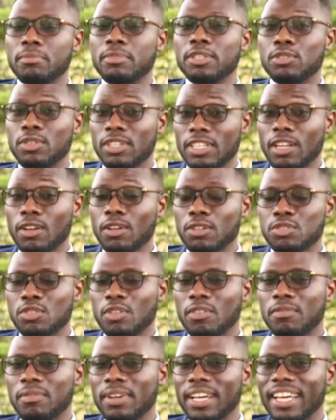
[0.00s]
They've been doing a
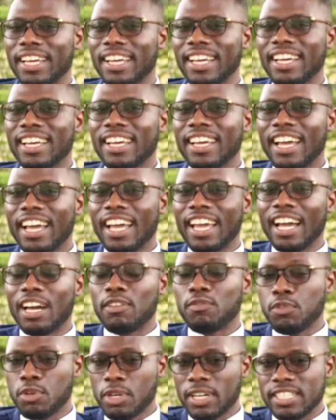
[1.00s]
lot of
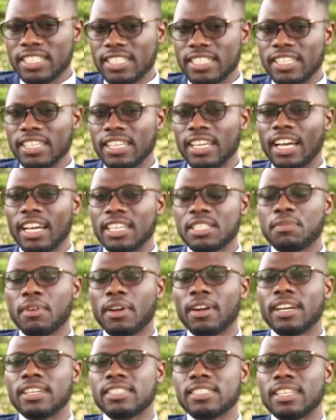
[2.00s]
advocacy as
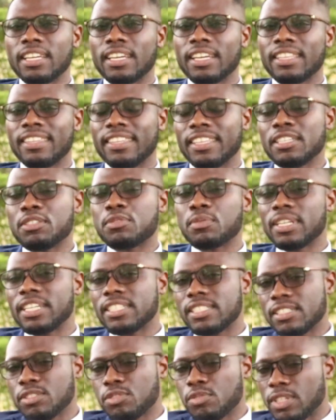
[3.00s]
far as things
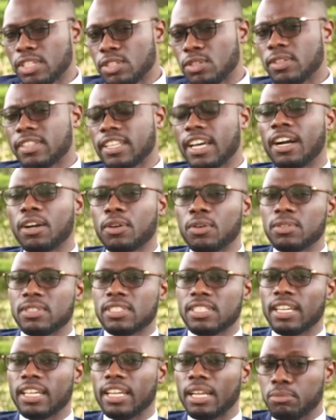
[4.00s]
relating to the youth are
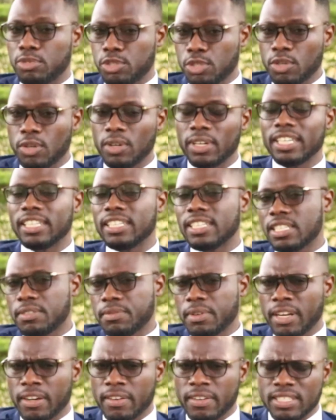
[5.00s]
concerned. I'm sure in
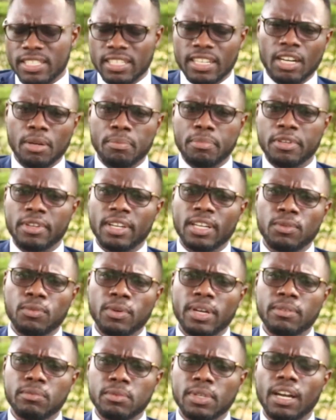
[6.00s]
this very critical
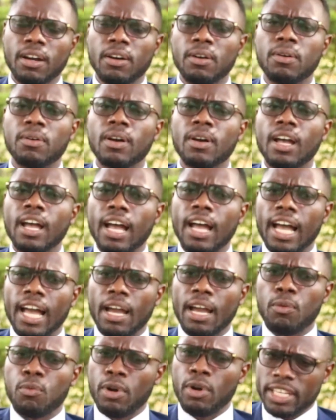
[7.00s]
period when we are all
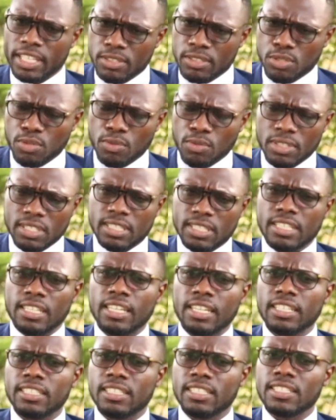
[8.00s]
working towards
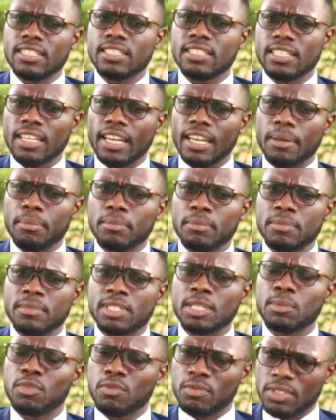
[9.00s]
the elections,
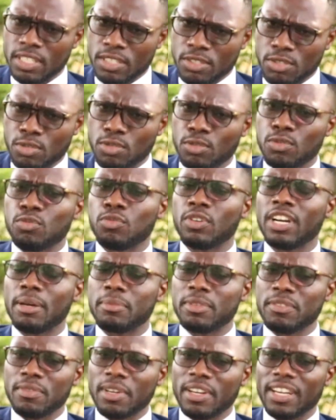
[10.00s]
some of these youth will
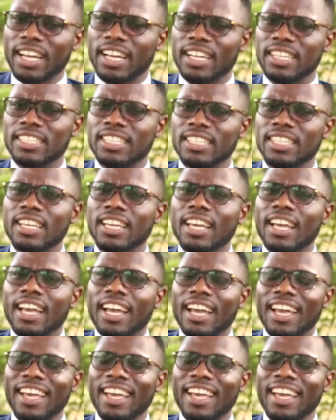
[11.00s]
come in very handy.